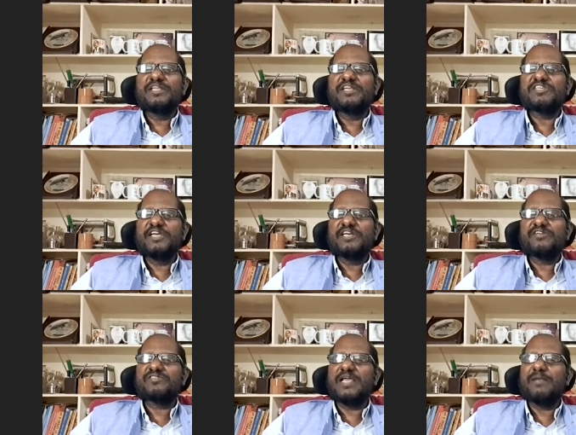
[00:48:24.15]

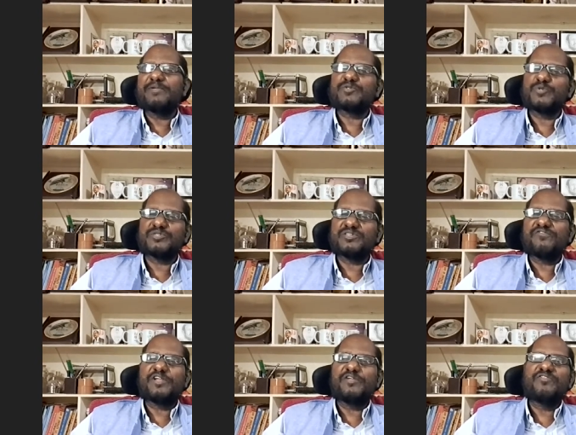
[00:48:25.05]
Initiatives help a source
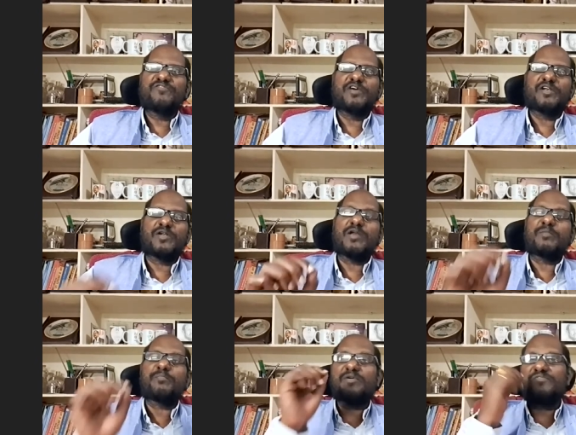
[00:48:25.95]
of revenue for
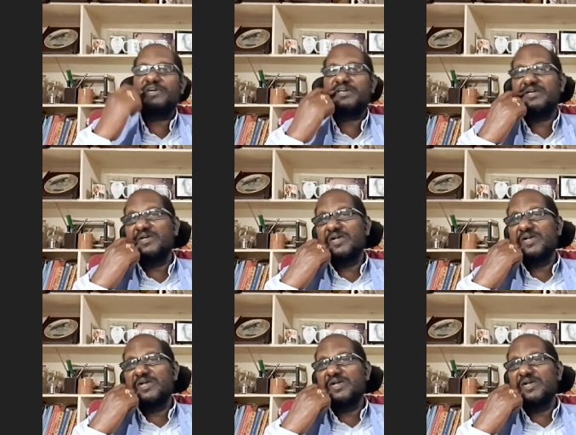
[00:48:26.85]
non-profit